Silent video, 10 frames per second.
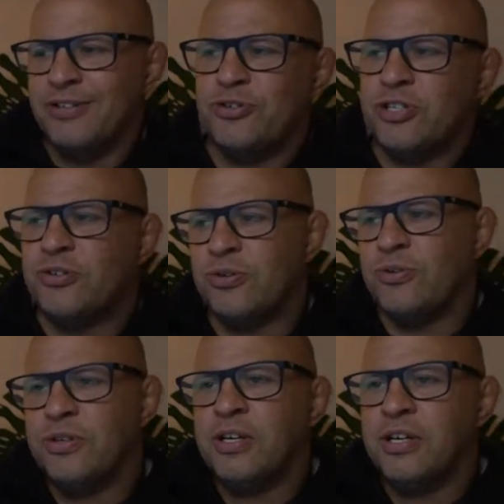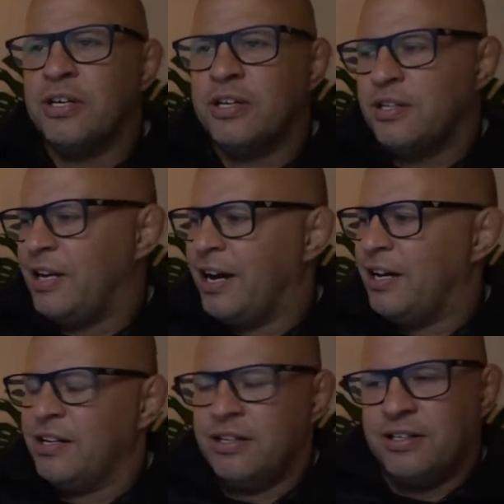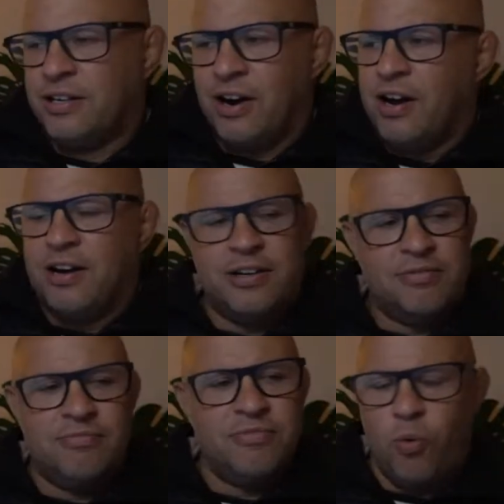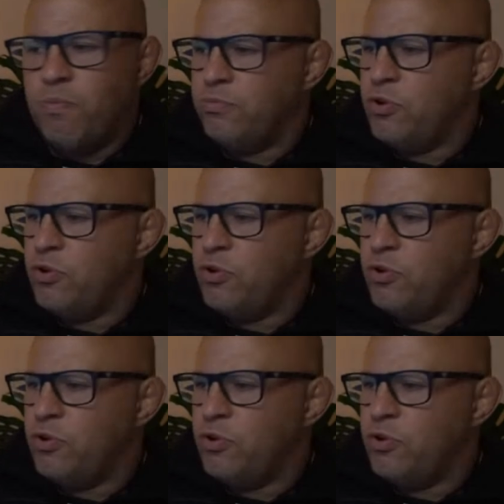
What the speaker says: in jiu-jitsu. Nah. No.